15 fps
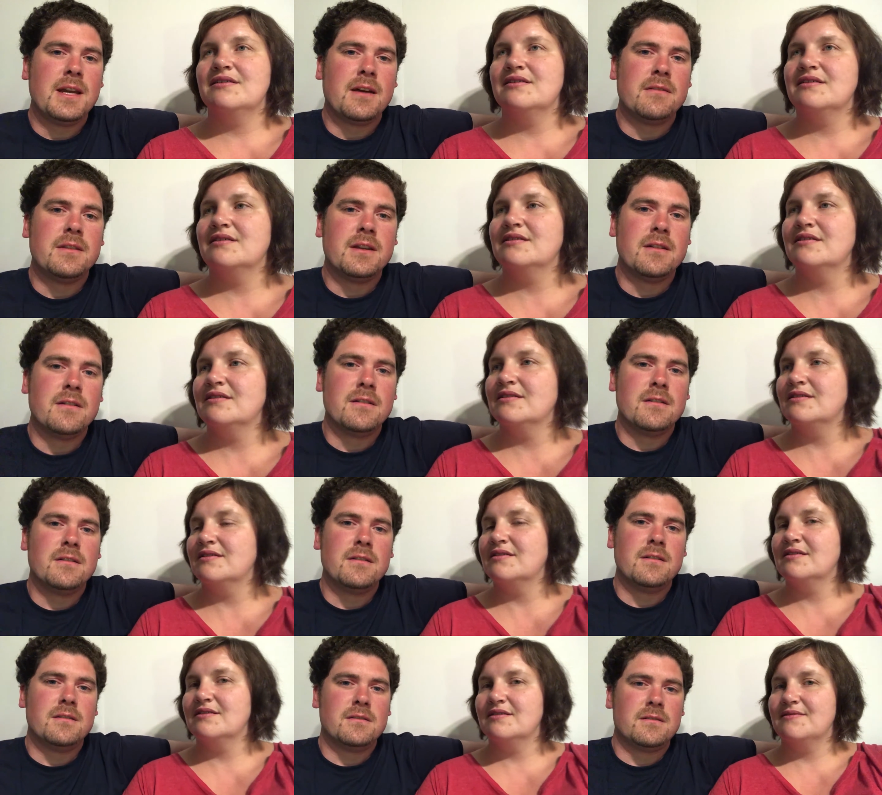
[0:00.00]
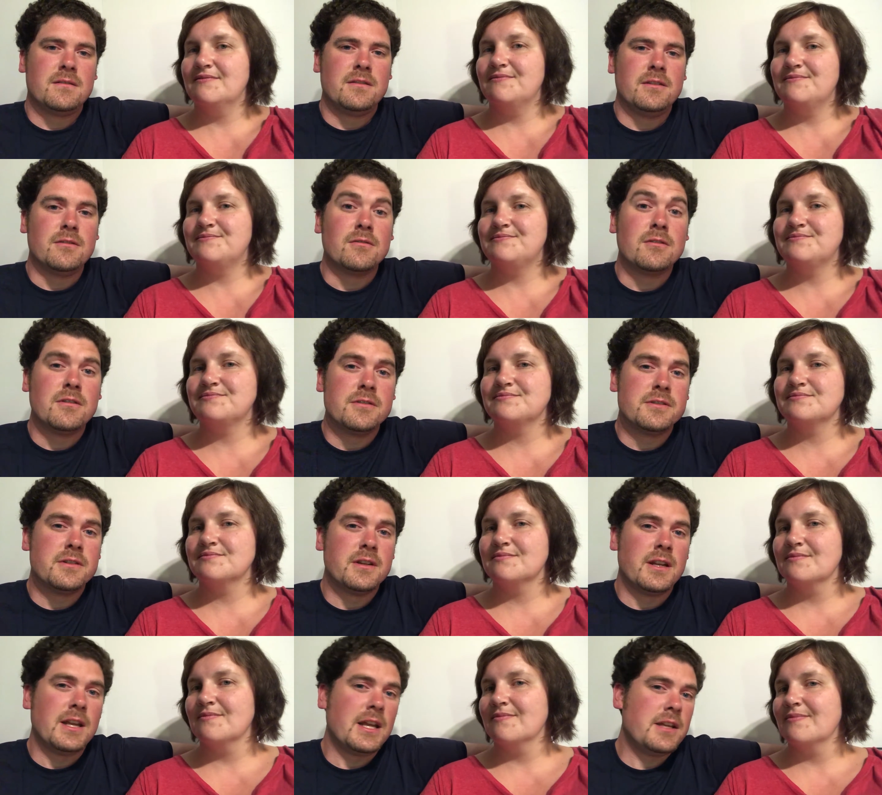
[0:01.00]
Speaker 1: out there, you know, closer
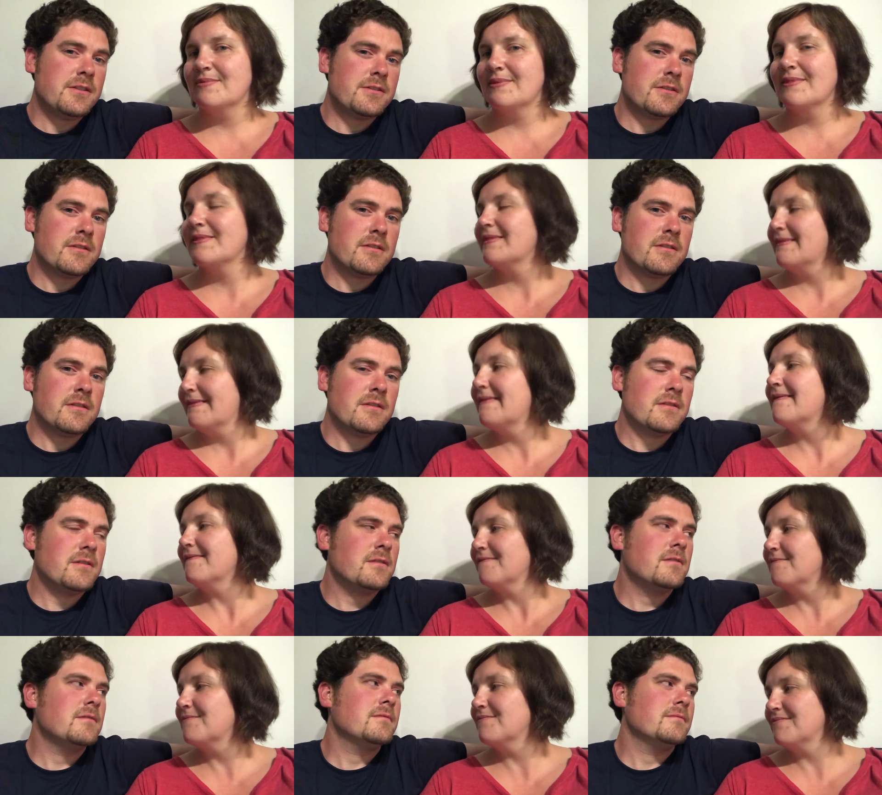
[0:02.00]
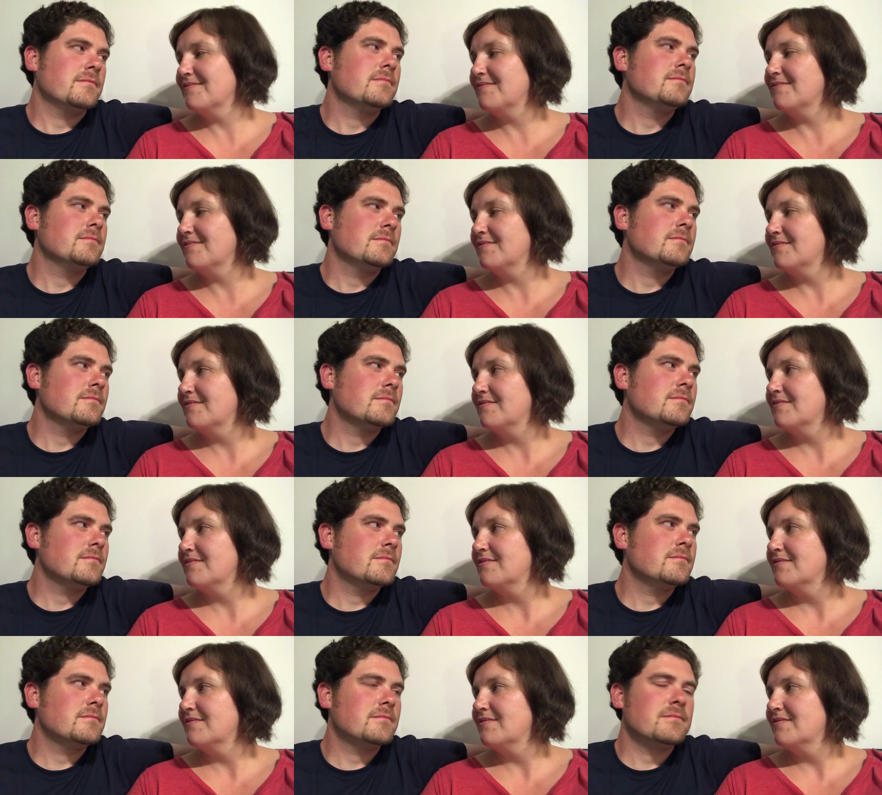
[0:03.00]
to nature, mm-hmm.
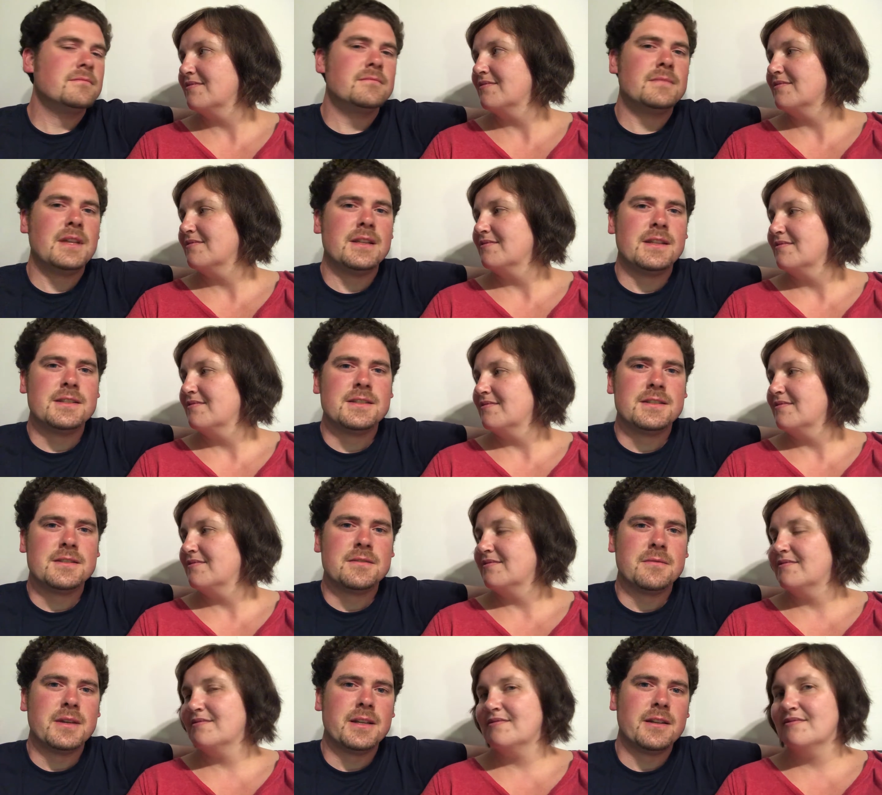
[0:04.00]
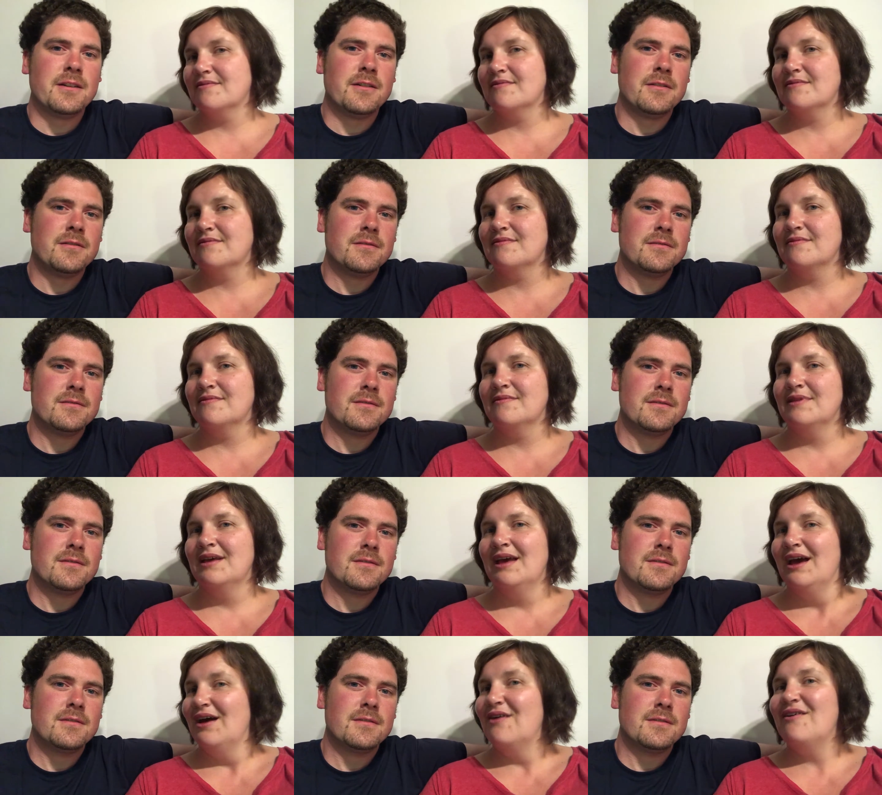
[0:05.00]
then this is the way to go.
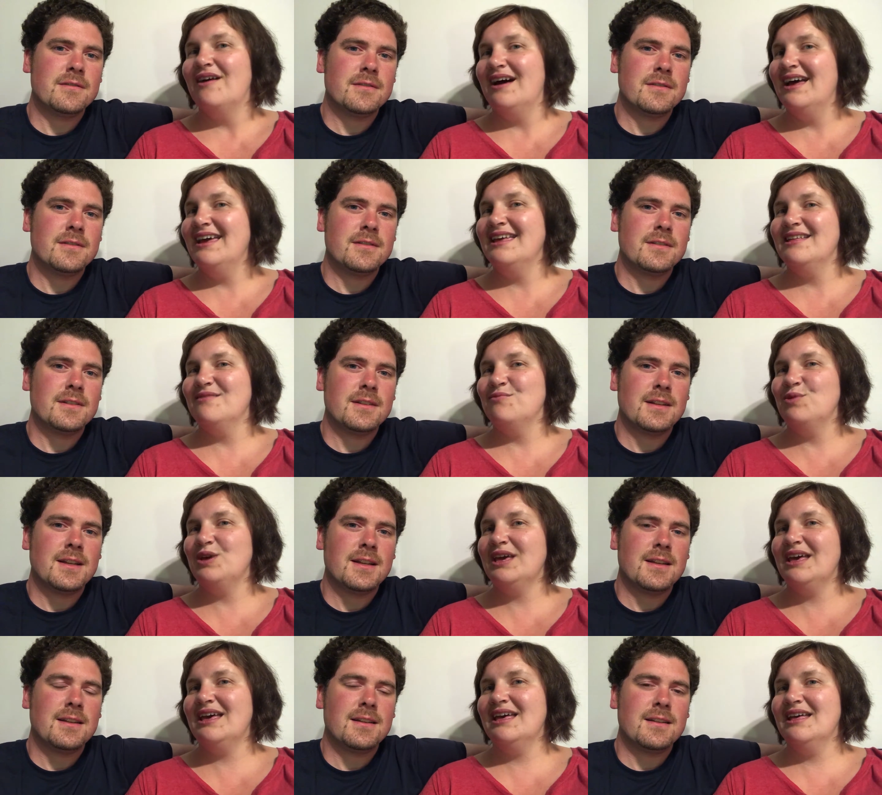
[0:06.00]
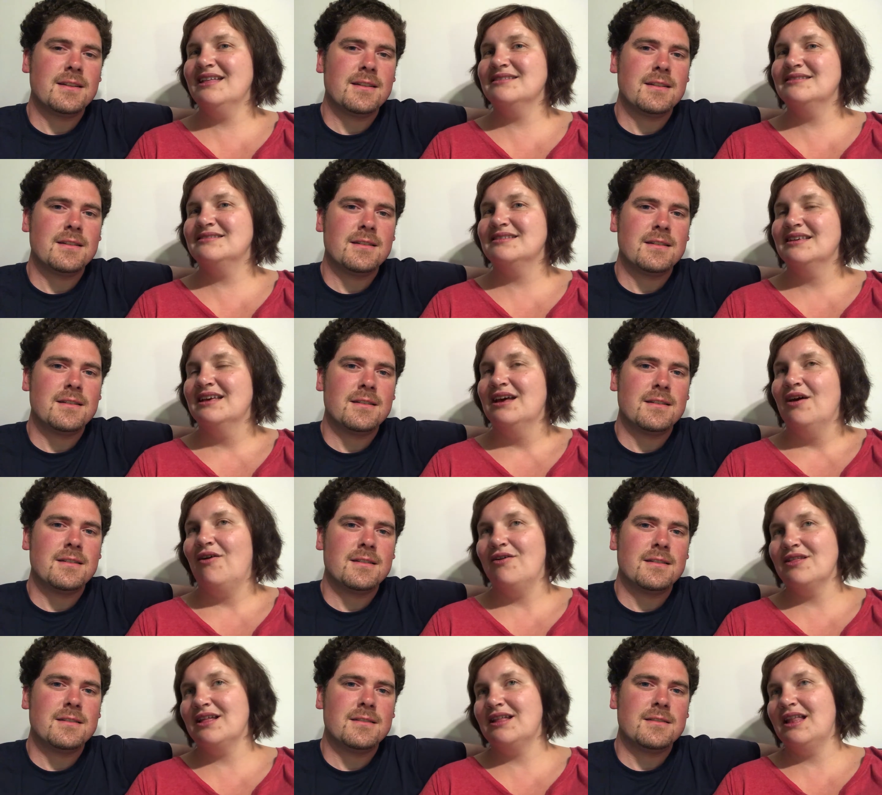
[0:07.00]
Speaker 2: Right. We had,
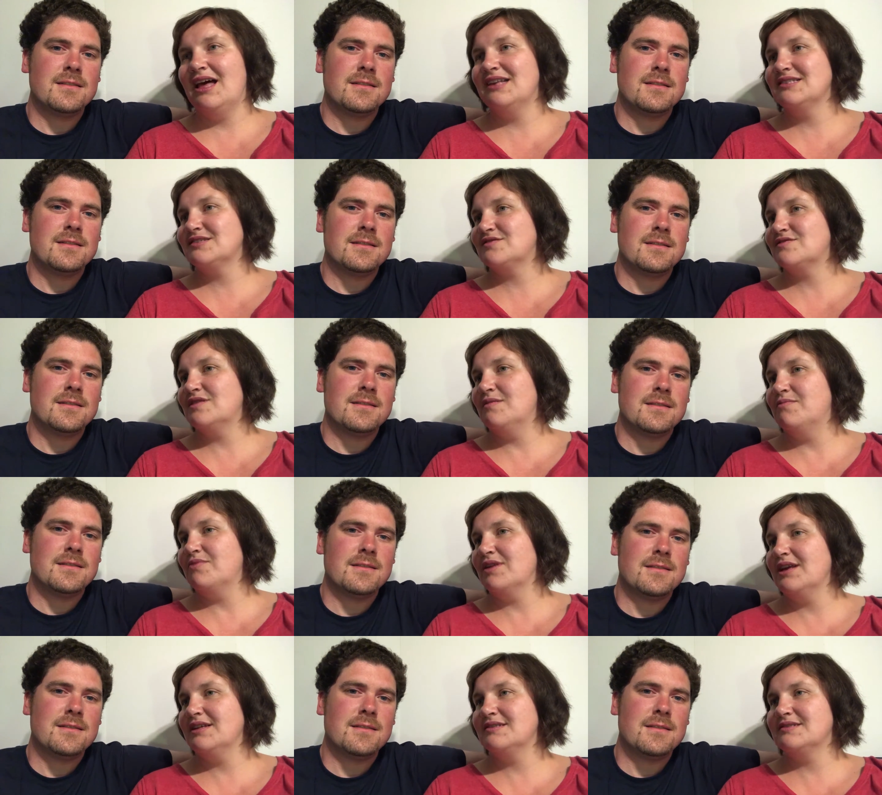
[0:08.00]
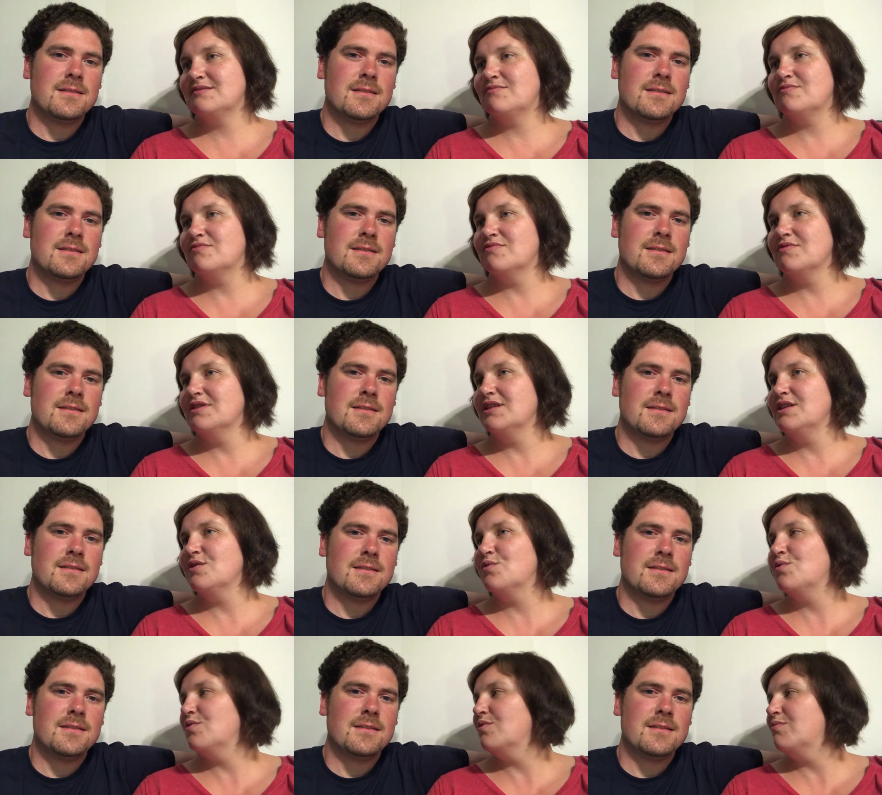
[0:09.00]
on our last trip, we had some really
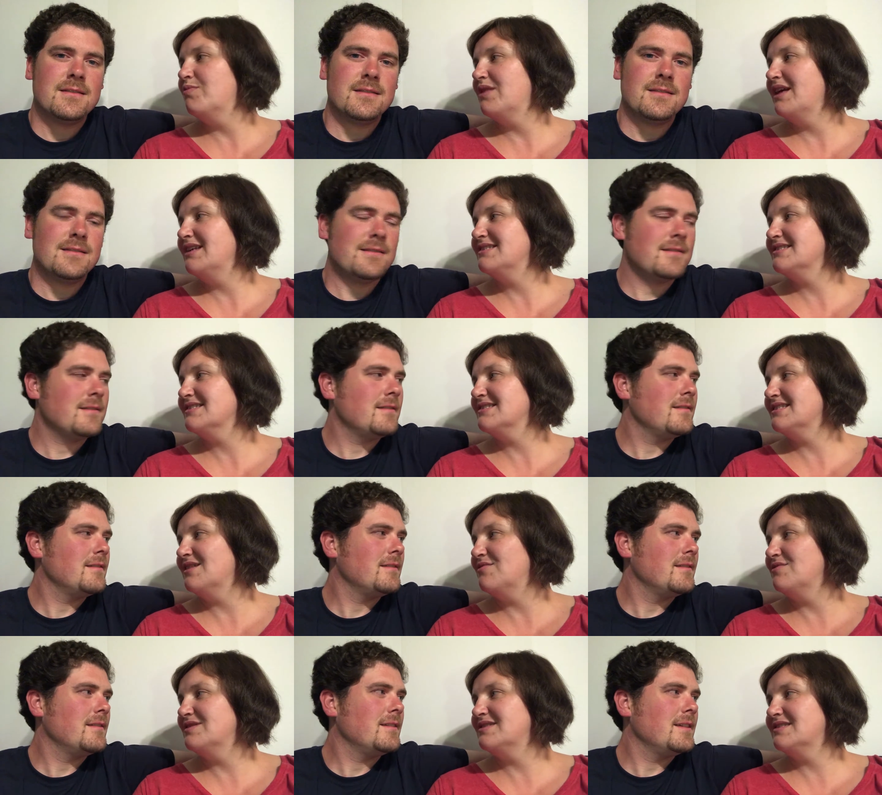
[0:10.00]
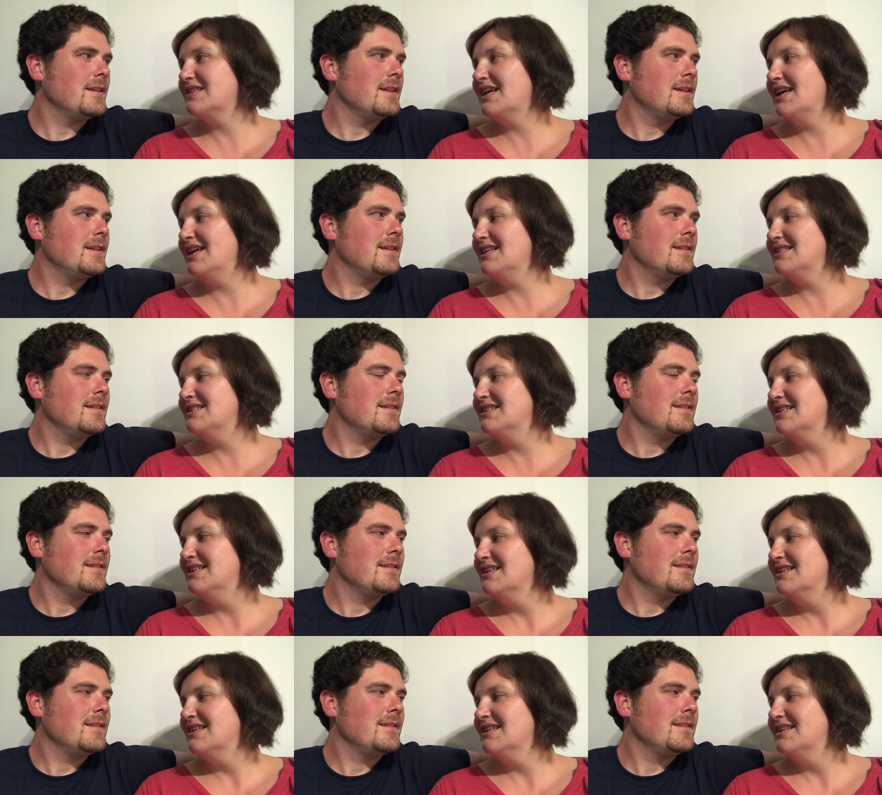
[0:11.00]
cool places that we stayed